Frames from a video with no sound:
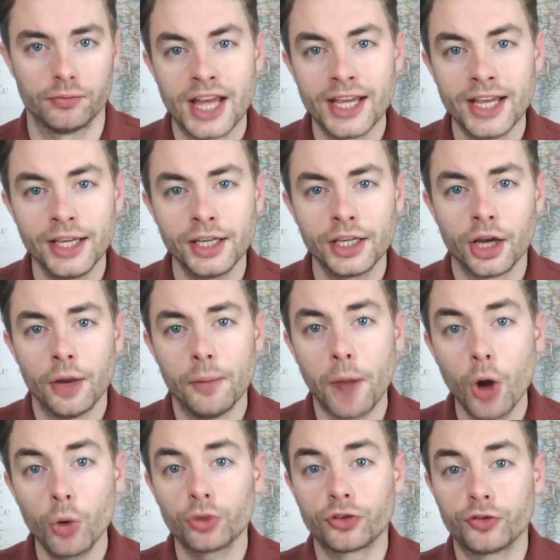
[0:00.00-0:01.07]
Saying
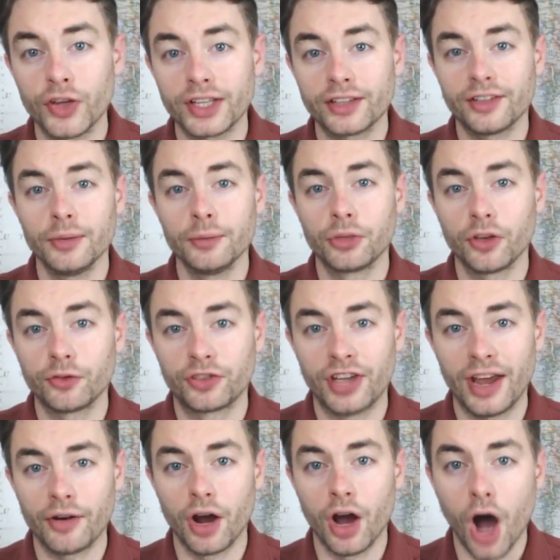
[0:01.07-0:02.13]
most victims of
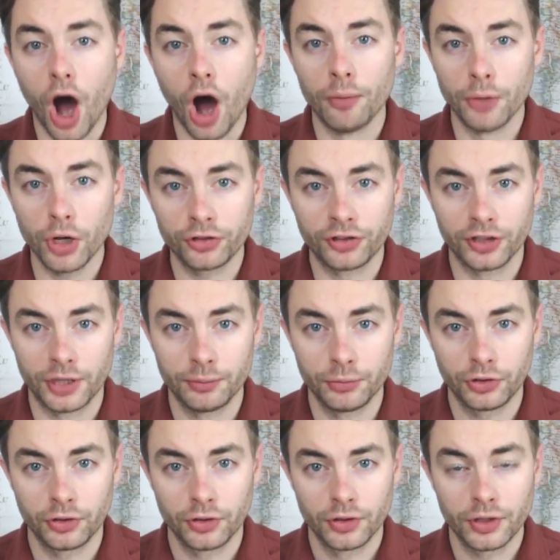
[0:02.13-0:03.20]
terror are
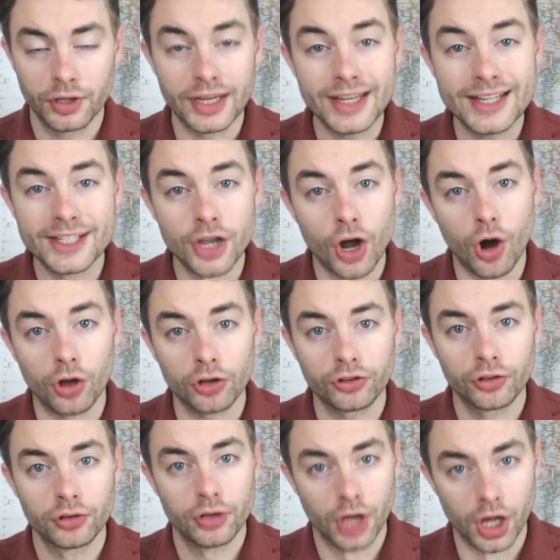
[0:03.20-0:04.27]
Muslims is
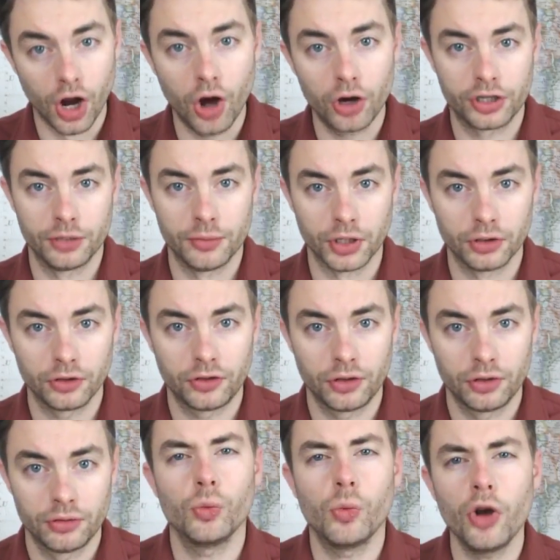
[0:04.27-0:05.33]
not an
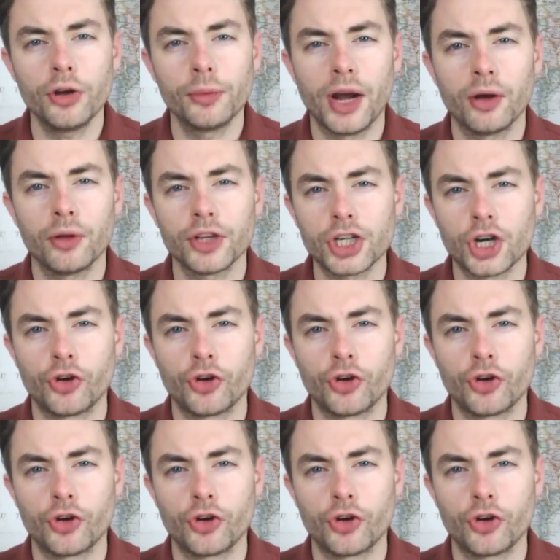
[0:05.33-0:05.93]
argument. But what about the